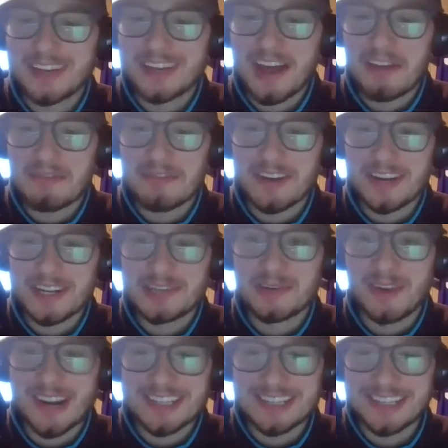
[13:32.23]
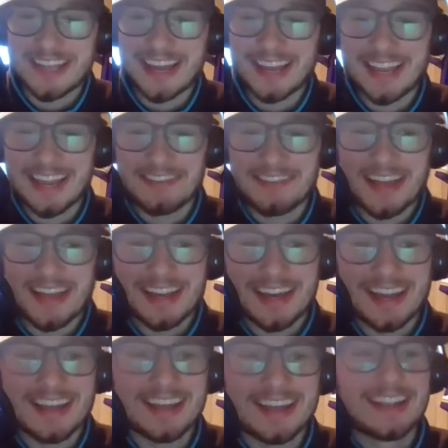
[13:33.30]
not finish watching that game that
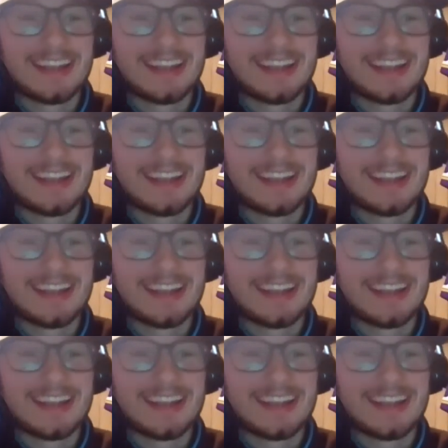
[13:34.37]
night.